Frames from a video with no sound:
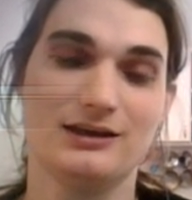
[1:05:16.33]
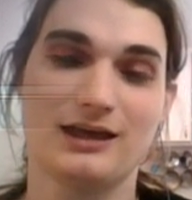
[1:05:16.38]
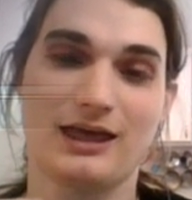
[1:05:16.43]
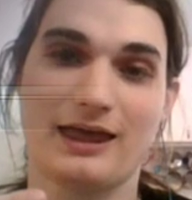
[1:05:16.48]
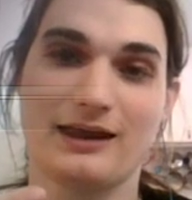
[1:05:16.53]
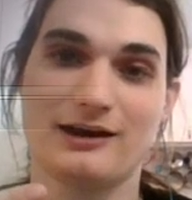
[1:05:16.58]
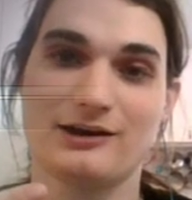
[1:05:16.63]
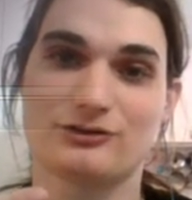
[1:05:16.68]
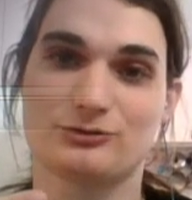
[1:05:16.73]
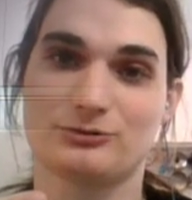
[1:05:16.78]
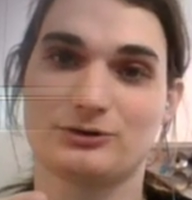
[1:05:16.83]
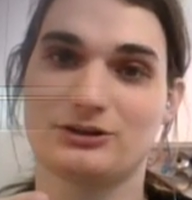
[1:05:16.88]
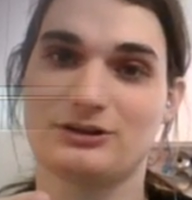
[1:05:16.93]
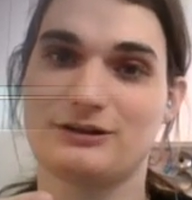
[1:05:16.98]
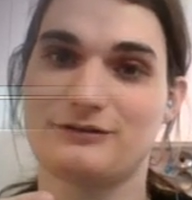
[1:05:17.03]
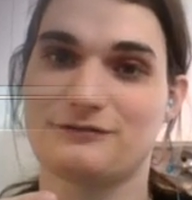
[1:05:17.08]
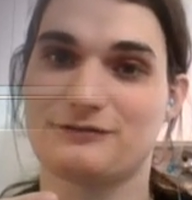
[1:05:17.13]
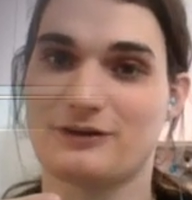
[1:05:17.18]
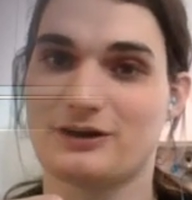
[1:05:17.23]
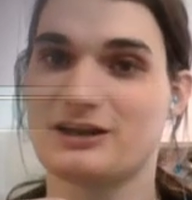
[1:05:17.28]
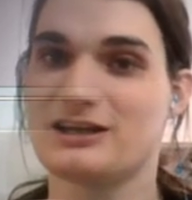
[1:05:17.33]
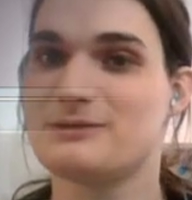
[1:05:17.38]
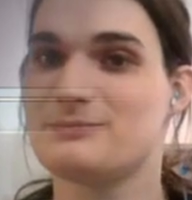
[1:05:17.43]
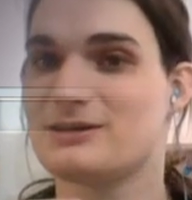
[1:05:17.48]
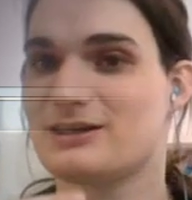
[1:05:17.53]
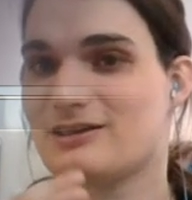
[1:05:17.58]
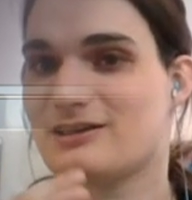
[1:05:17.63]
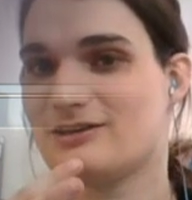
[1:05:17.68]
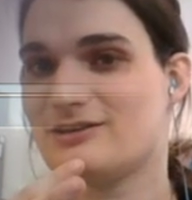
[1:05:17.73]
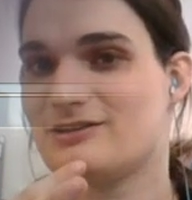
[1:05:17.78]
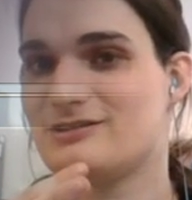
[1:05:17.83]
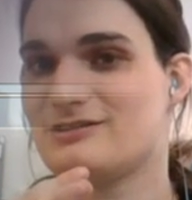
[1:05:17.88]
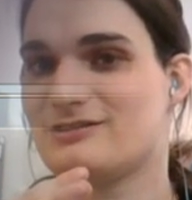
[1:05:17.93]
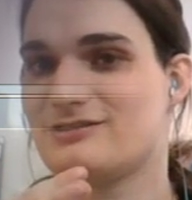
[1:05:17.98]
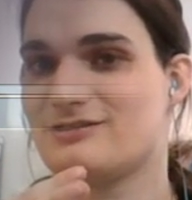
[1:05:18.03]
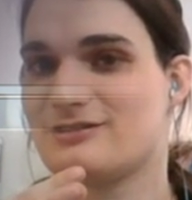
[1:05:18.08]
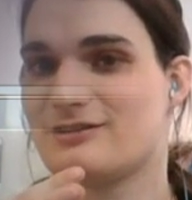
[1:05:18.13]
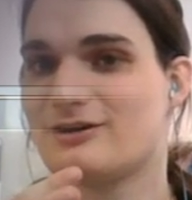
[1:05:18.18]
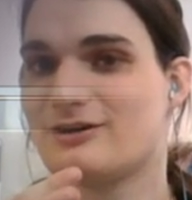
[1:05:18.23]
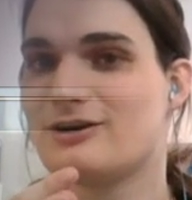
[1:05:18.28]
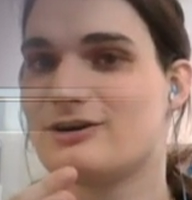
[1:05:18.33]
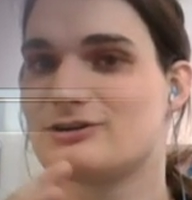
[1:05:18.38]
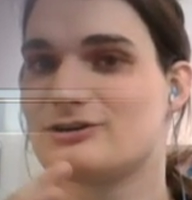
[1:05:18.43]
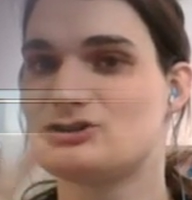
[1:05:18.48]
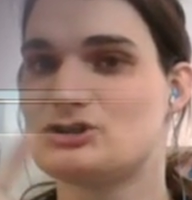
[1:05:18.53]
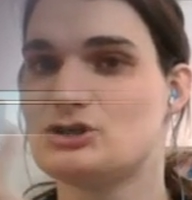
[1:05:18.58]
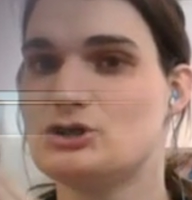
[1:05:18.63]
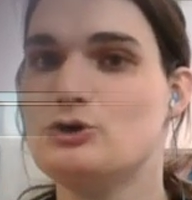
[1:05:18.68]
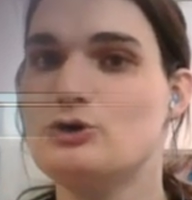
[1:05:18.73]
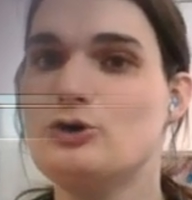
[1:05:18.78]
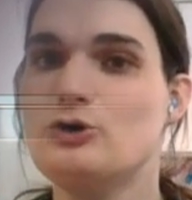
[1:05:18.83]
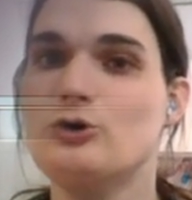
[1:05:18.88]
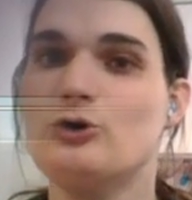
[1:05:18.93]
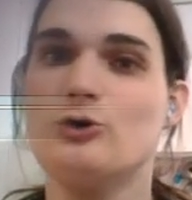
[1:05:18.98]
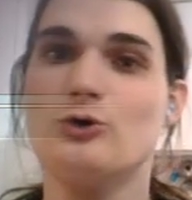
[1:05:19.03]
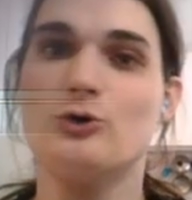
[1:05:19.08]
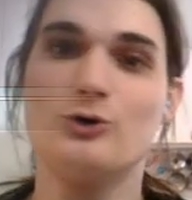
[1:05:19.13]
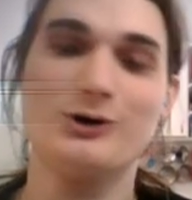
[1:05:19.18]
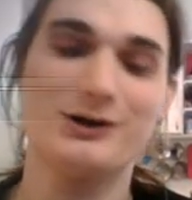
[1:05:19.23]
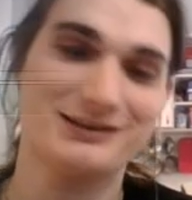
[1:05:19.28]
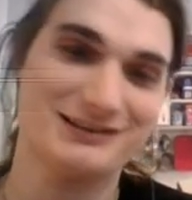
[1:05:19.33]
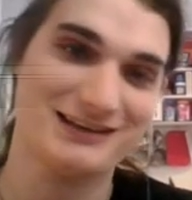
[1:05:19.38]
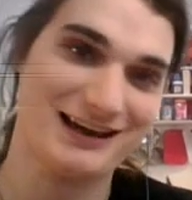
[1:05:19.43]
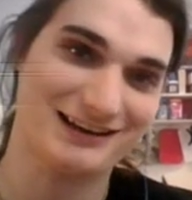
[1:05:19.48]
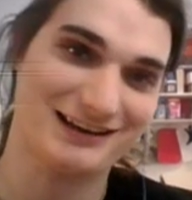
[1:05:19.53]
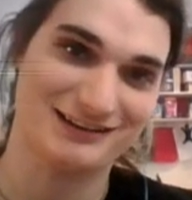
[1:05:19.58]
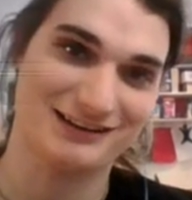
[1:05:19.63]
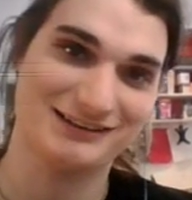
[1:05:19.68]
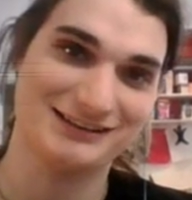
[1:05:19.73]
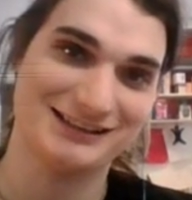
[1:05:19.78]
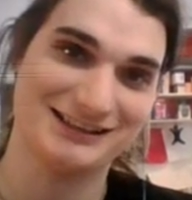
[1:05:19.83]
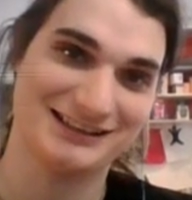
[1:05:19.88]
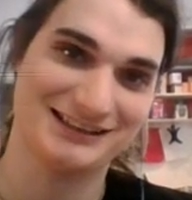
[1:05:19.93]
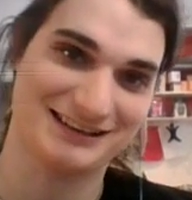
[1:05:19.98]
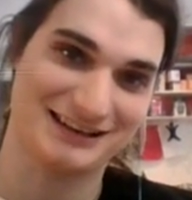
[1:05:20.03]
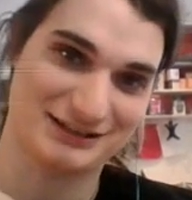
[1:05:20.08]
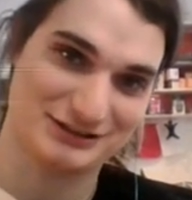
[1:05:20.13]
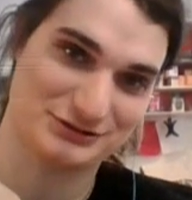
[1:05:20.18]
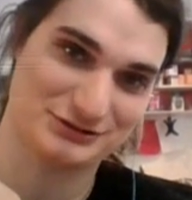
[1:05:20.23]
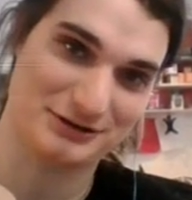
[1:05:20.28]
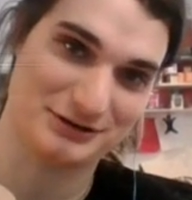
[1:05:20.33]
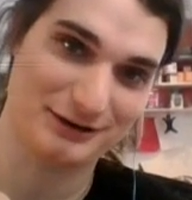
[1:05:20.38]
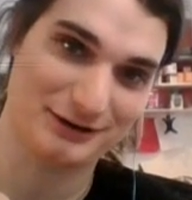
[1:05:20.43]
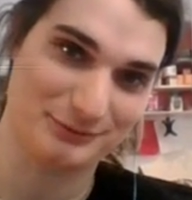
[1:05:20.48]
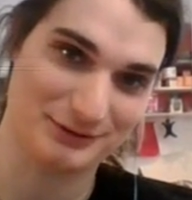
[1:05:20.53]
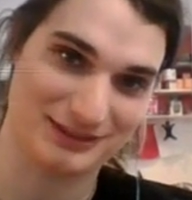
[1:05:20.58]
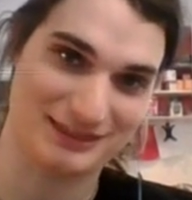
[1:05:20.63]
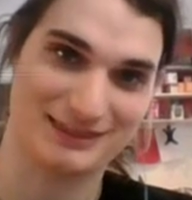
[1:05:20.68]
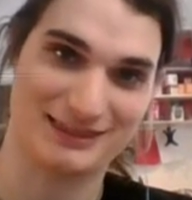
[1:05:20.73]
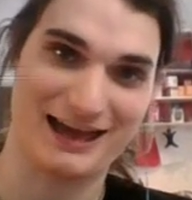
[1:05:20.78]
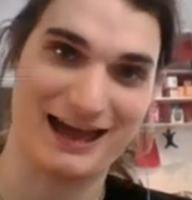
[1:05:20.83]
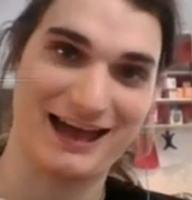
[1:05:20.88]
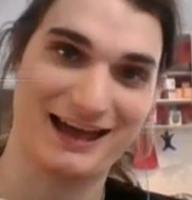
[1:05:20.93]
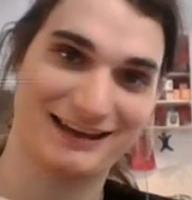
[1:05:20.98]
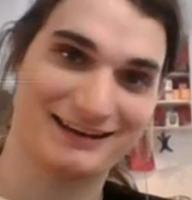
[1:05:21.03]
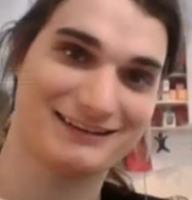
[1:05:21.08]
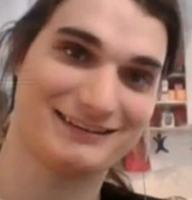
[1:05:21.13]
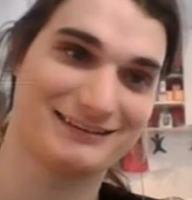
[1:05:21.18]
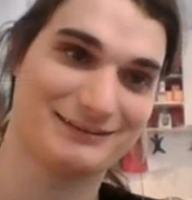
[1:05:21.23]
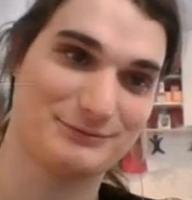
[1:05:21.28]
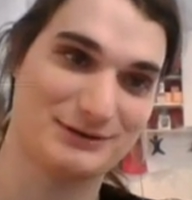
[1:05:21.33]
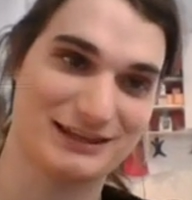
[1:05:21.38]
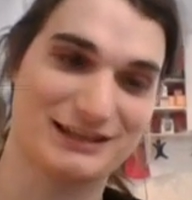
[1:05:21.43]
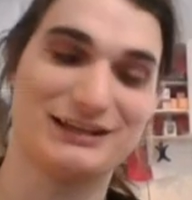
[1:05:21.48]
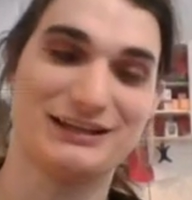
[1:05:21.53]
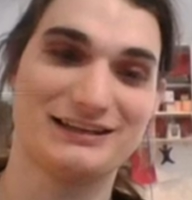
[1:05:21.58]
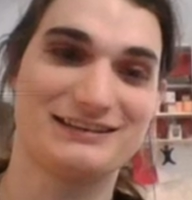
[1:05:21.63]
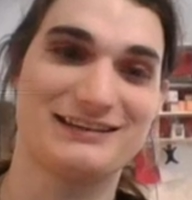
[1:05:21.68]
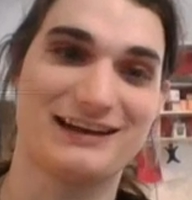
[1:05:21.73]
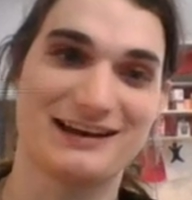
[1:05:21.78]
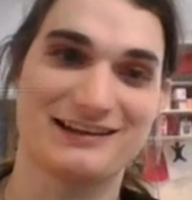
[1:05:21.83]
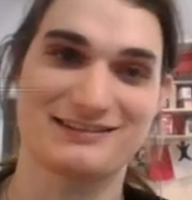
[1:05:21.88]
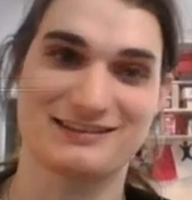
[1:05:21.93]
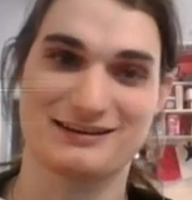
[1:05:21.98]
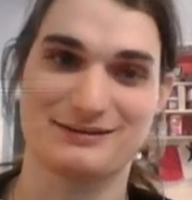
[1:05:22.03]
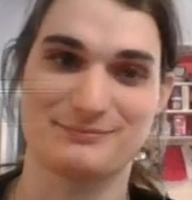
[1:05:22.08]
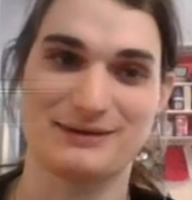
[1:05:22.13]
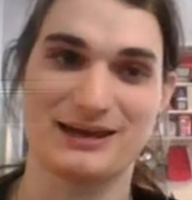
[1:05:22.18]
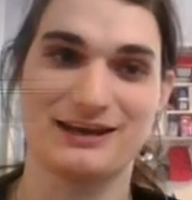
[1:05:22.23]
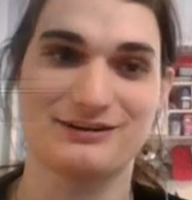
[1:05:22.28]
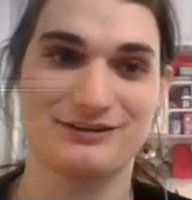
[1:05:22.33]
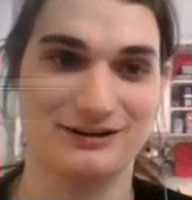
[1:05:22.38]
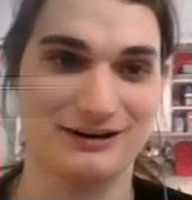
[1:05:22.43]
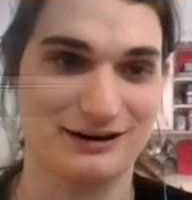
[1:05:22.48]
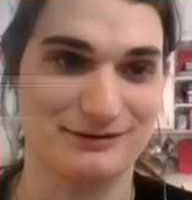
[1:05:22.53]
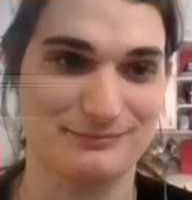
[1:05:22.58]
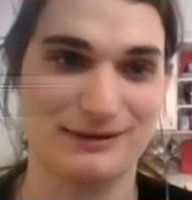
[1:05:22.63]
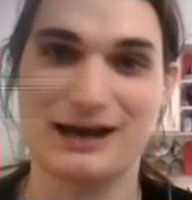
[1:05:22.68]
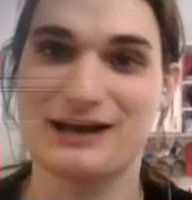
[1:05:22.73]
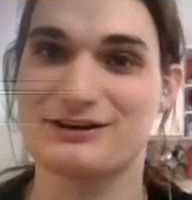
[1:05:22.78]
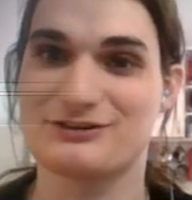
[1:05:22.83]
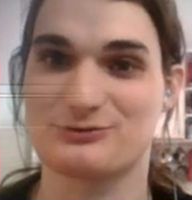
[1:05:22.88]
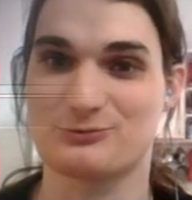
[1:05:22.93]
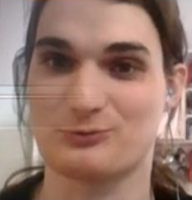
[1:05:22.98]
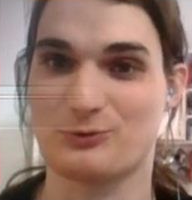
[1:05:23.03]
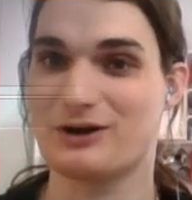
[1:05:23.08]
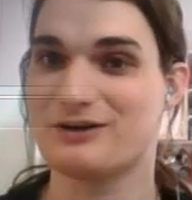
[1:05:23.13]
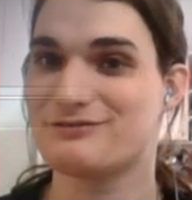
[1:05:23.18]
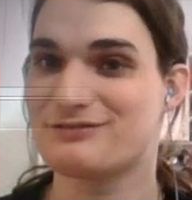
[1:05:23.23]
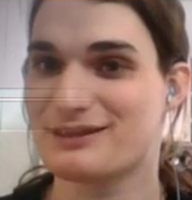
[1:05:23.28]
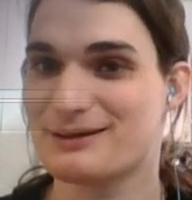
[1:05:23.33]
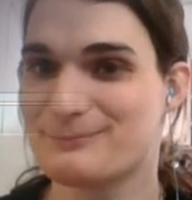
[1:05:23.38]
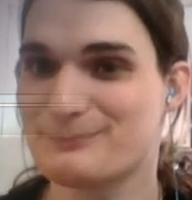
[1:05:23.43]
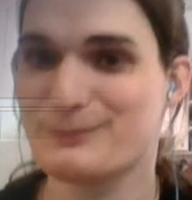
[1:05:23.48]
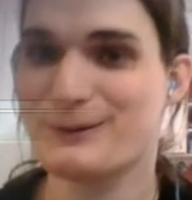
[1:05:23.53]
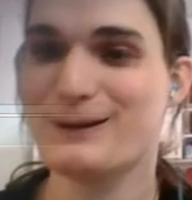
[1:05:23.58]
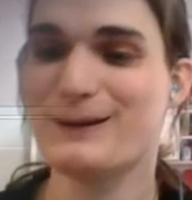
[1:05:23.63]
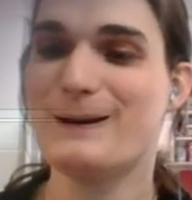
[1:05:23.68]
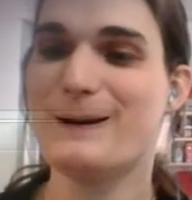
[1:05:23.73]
and it's really funny because there are 2 decks on EDH that with Glint-Eye as the commander, and mine is one of them.